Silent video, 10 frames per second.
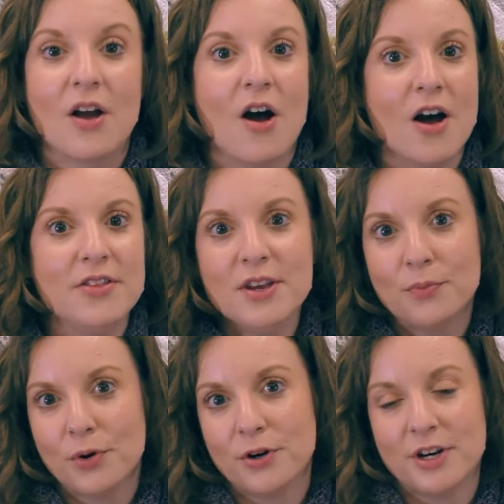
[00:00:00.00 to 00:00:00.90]
On the
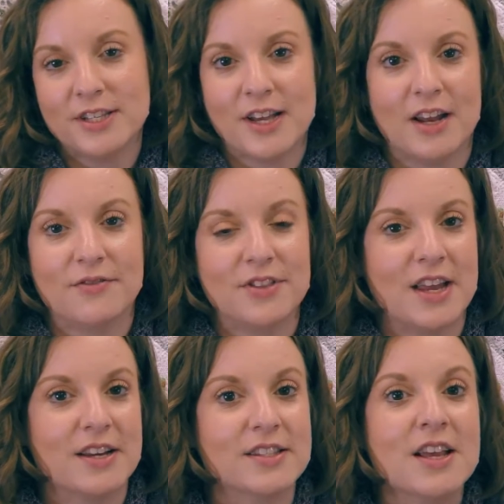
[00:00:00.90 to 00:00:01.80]
embroidery side of
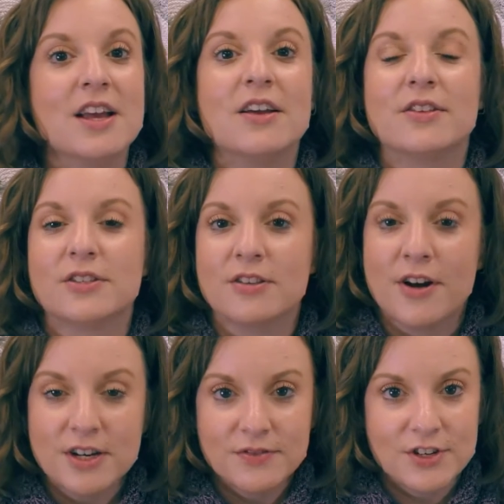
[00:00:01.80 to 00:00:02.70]
things, the
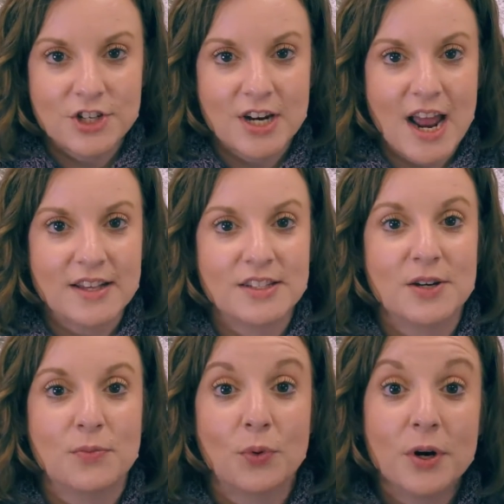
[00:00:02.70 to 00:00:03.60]
Solaris Vision has an
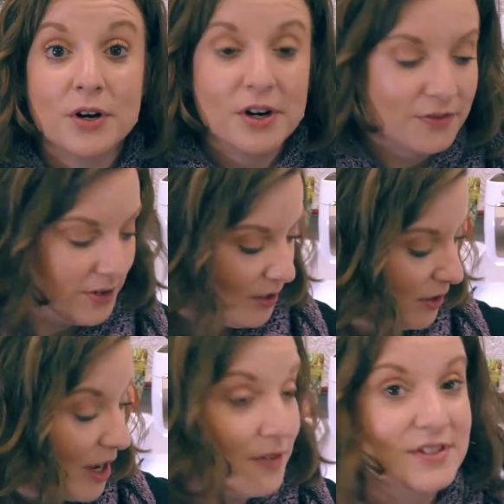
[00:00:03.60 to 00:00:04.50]
embroidery
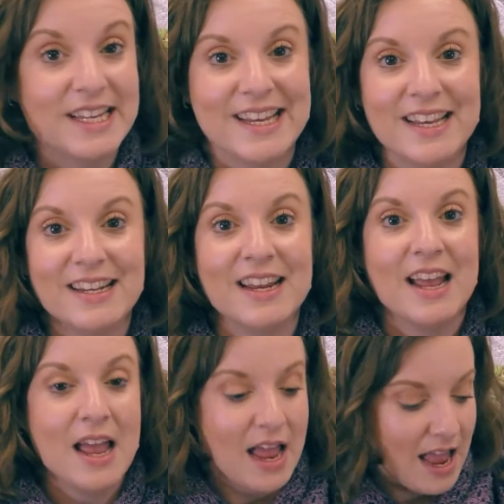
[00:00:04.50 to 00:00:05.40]
field of
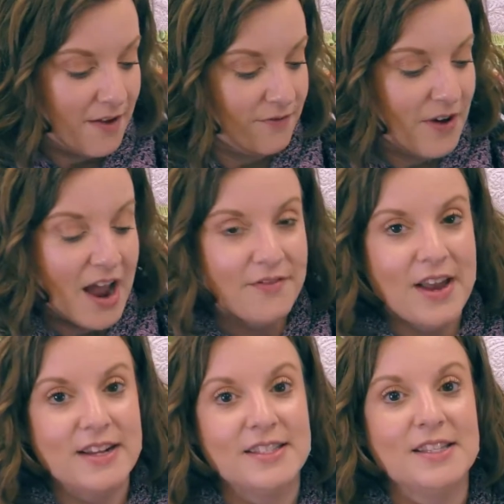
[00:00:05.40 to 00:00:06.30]
10
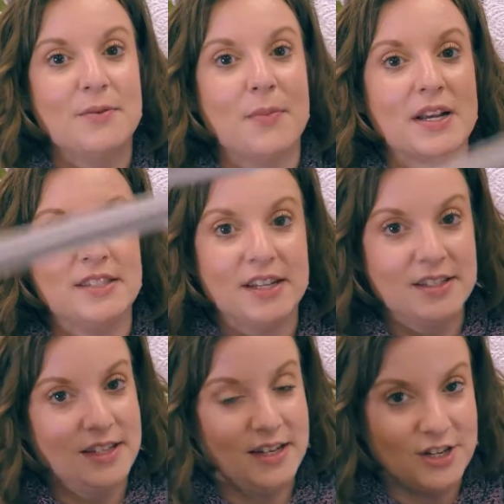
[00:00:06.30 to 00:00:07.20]
5/8 by
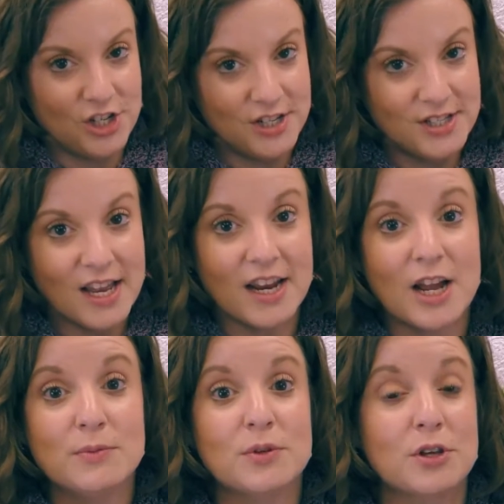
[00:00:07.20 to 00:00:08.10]
16 inches and
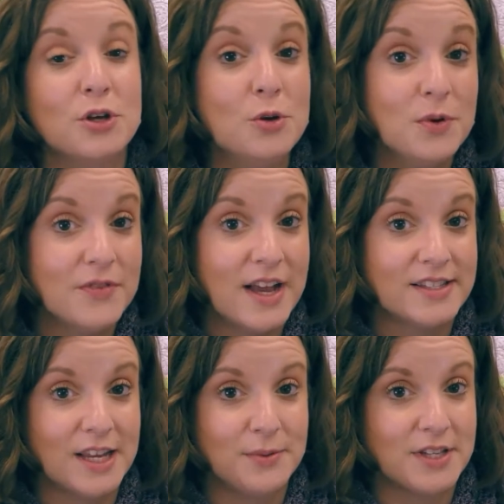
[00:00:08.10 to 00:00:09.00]
comes with a hoop of that
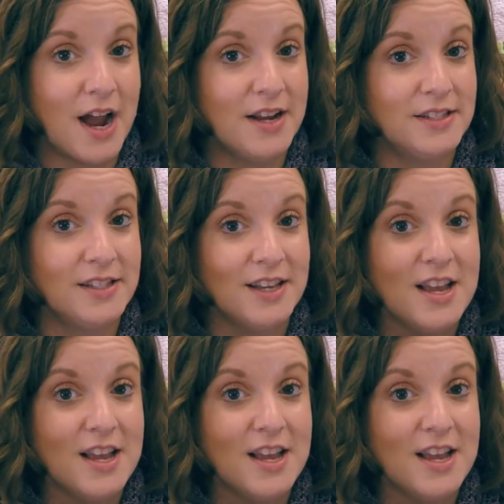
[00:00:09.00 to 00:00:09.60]
same size.